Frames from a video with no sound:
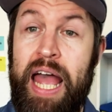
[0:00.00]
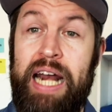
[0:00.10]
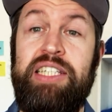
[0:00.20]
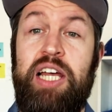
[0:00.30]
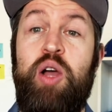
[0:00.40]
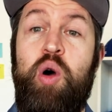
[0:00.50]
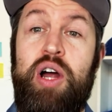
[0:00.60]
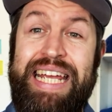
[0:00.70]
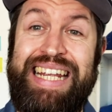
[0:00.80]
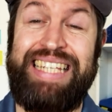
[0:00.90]
and I tell you
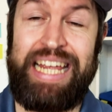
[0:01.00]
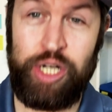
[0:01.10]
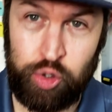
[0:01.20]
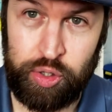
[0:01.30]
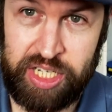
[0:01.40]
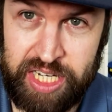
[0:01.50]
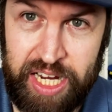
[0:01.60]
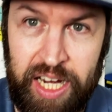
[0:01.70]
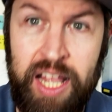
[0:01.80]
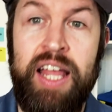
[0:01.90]
what, it is
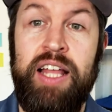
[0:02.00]
interesting.